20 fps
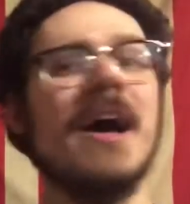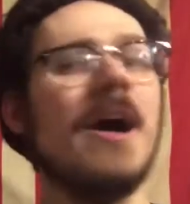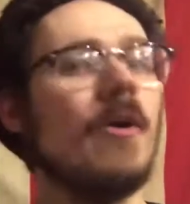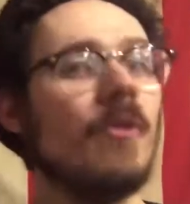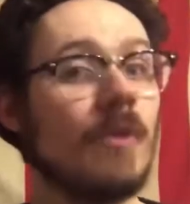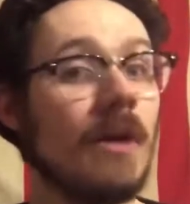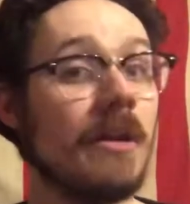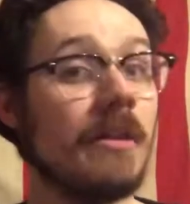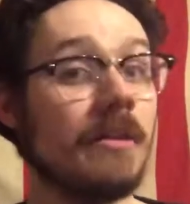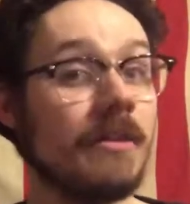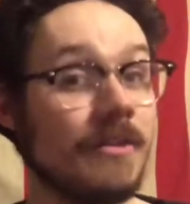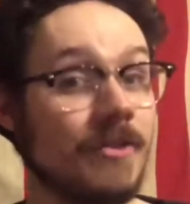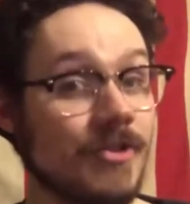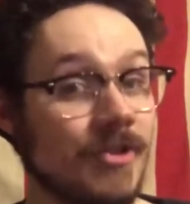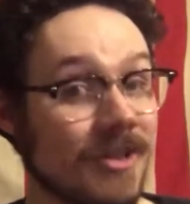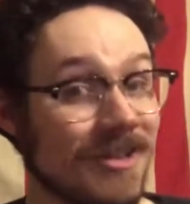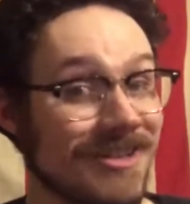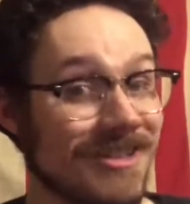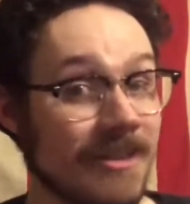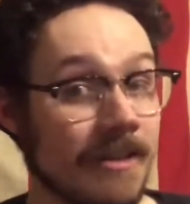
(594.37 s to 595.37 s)
rather than
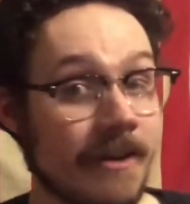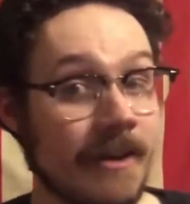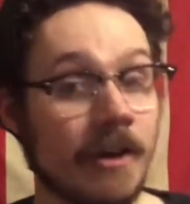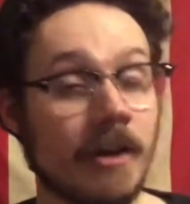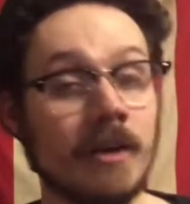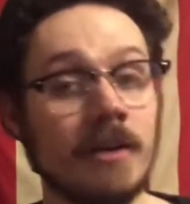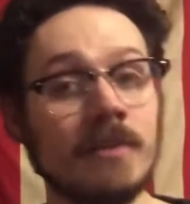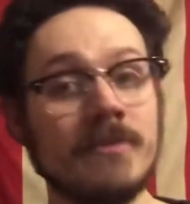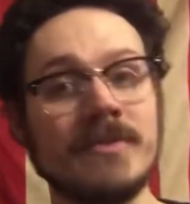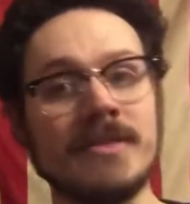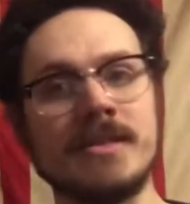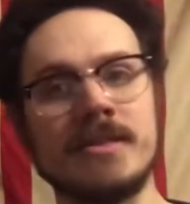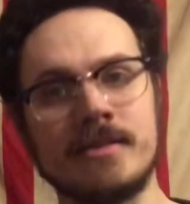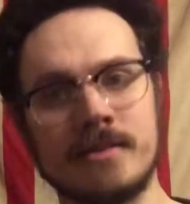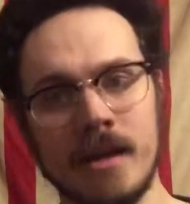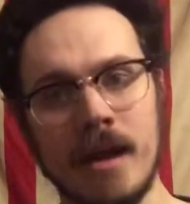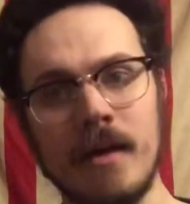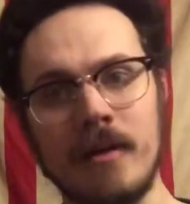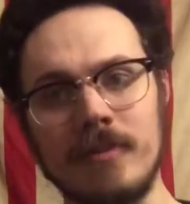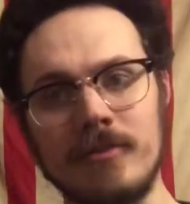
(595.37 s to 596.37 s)
just the narrative
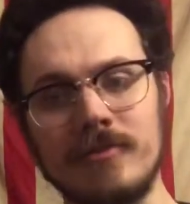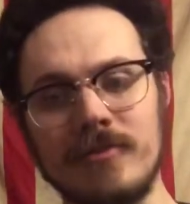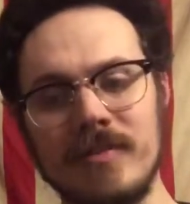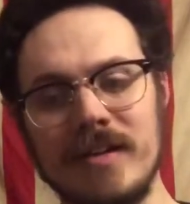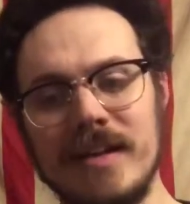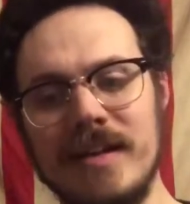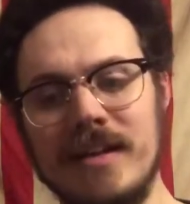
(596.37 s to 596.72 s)
itself.